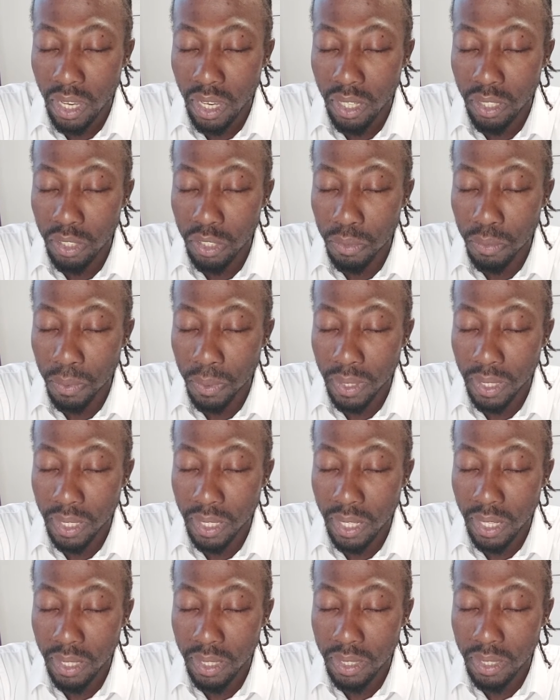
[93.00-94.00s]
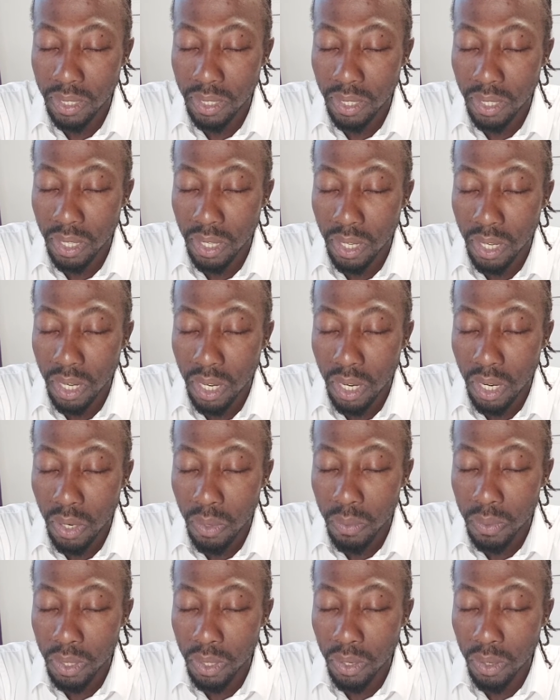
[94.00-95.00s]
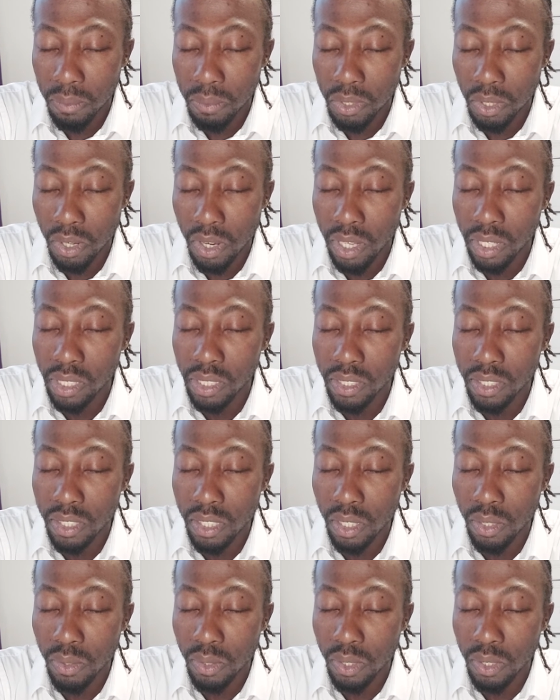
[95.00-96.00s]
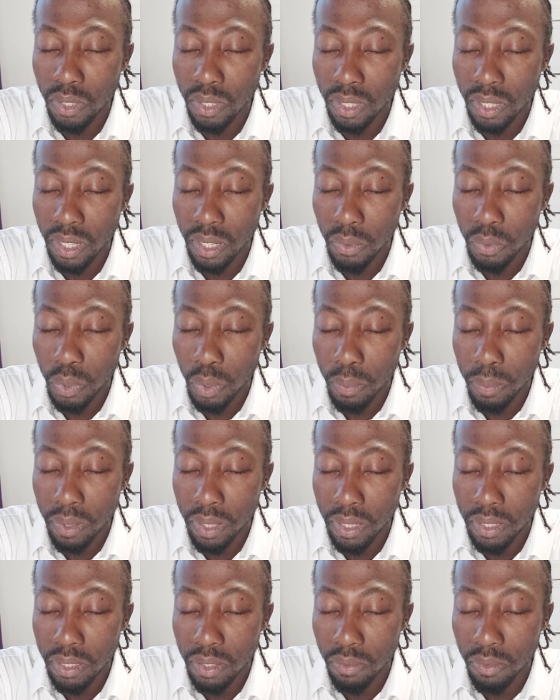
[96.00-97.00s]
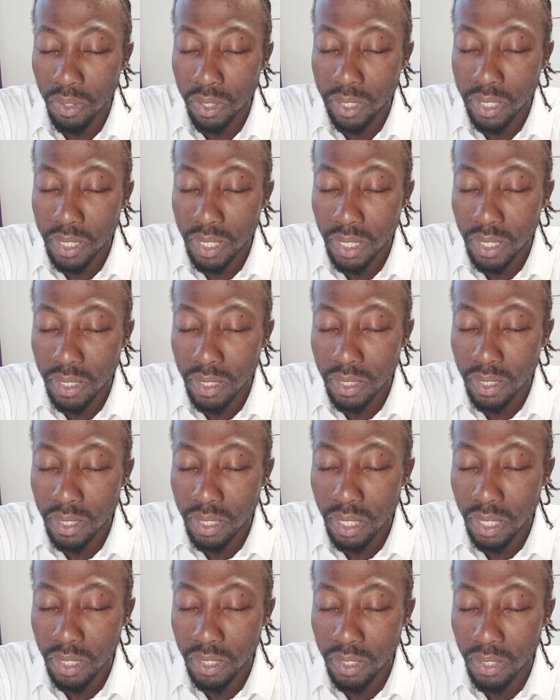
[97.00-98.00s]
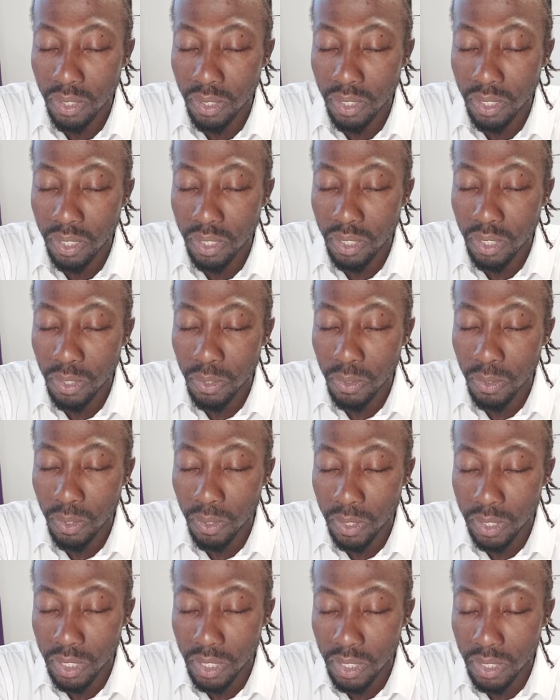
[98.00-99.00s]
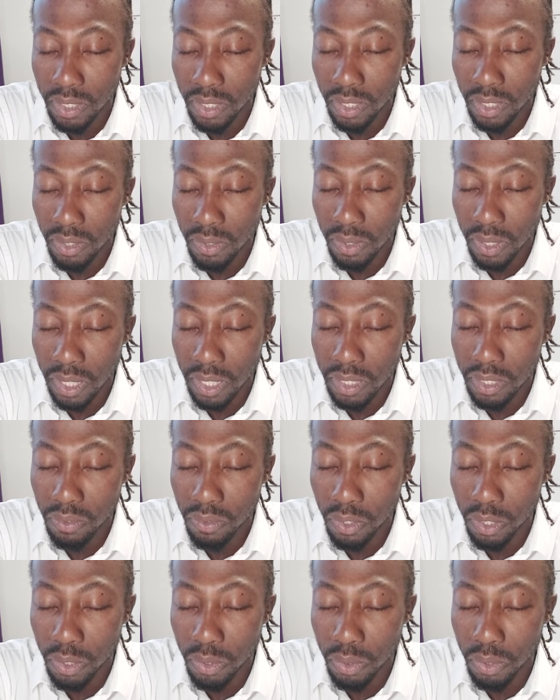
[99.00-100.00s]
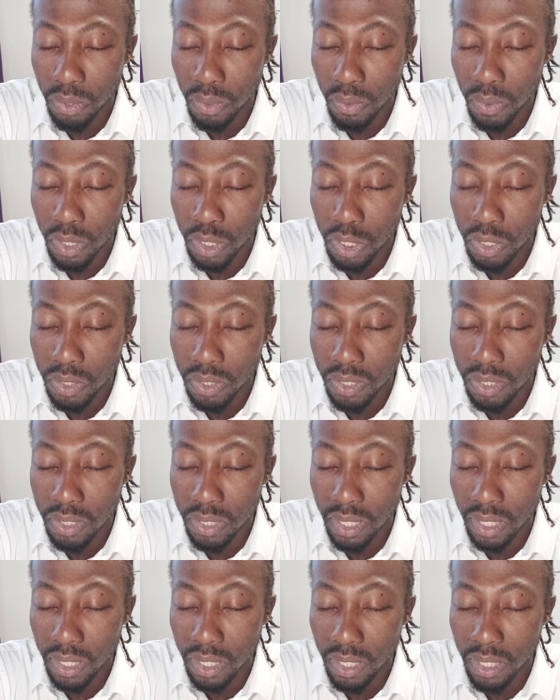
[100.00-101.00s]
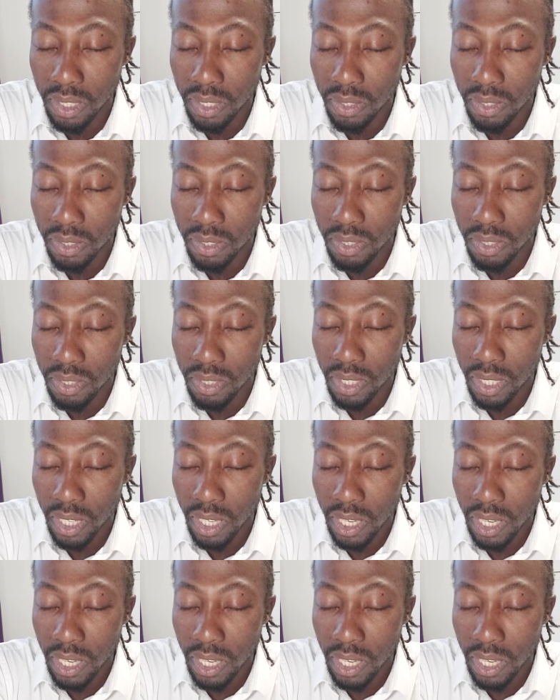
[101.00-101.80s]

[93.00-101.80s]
I just pray that we come to godly sorrow and we repent of our sins and turn unto you, Lord Jesus Christ, for you to wash us and clean us